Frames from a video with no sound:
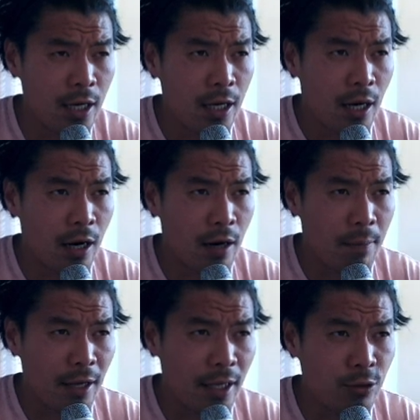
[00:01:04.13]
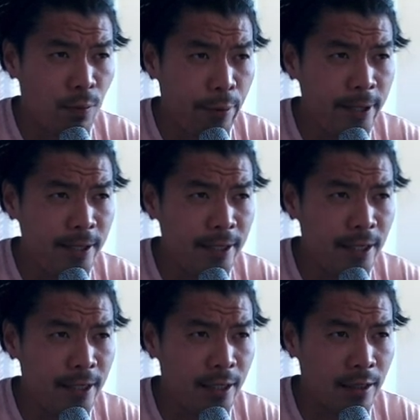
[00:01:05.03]
my lines were pretty
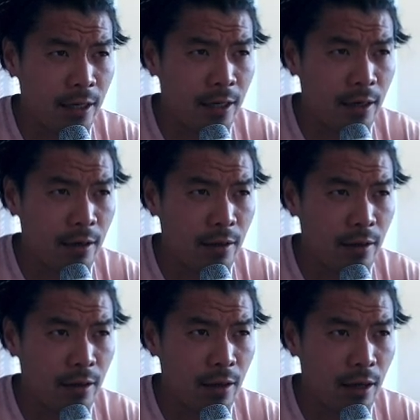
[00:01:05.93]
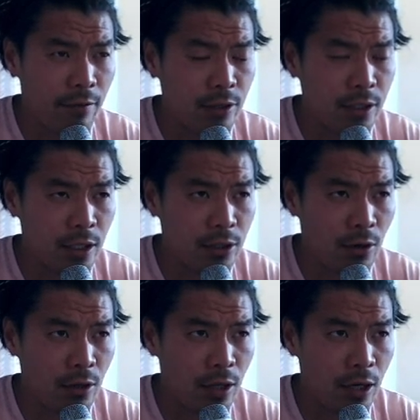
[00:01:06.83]
consistent ever since I started
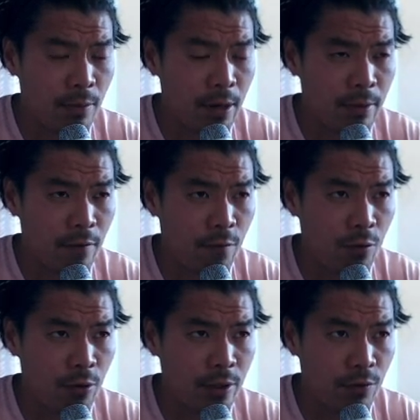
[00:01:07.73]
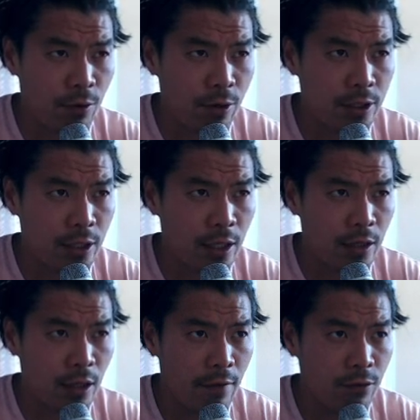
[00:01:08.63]
thinking about my form as far as like
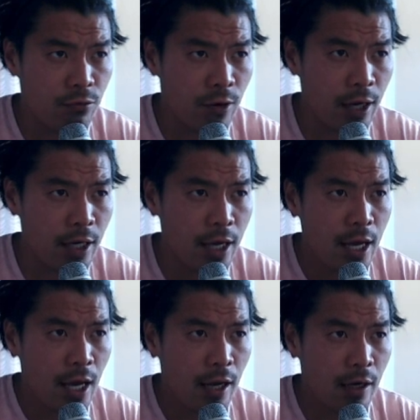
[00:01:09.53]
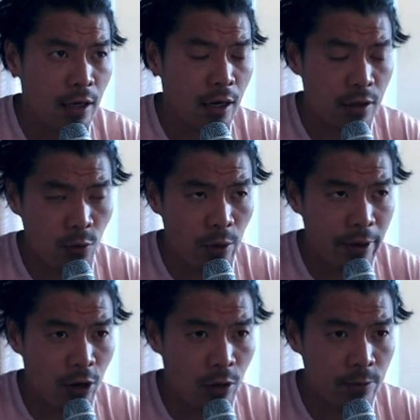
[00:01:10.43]
left to right and the way my
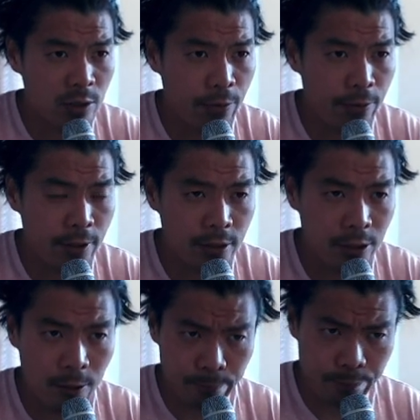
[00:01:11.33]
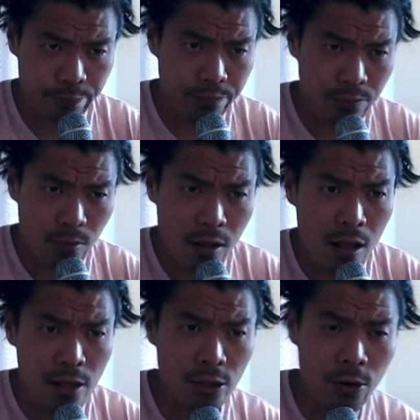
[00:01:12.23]
arm was pointing. So
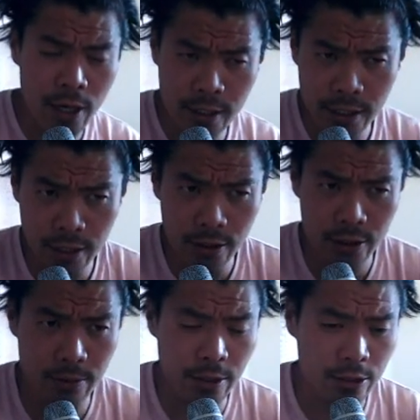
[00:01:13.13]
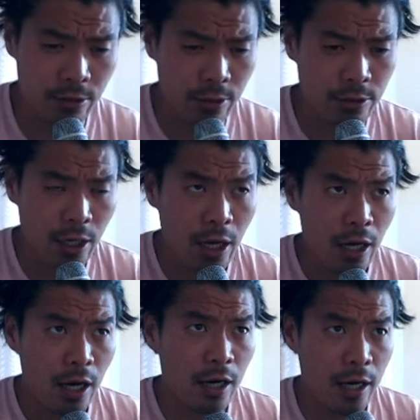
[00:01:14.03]
let's go ahead and take a look at some of these throws.
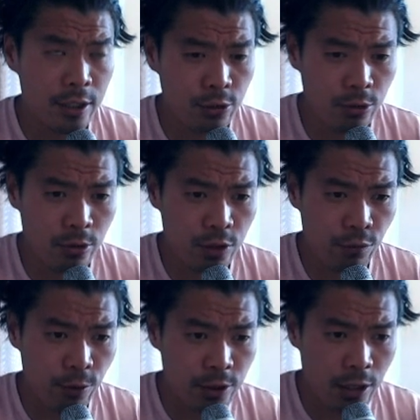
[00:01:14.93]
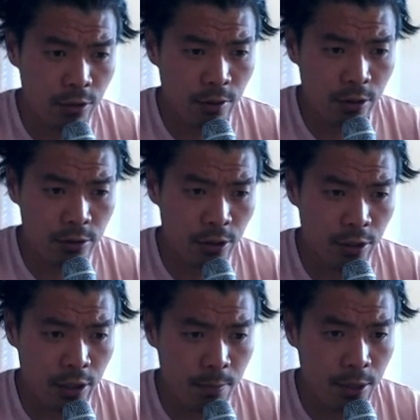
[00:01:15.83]
As usual, this first set of throws are going
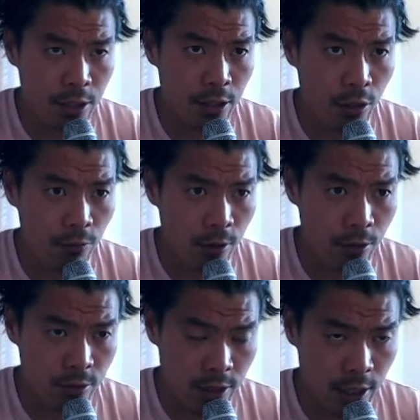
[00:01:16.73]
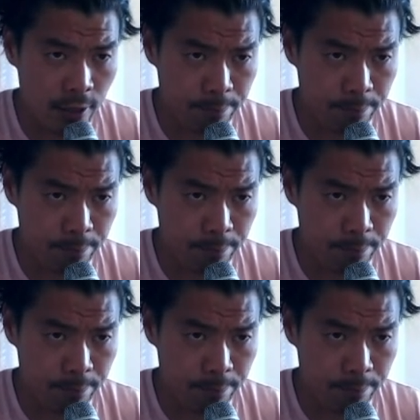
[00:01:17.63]
to be the throws that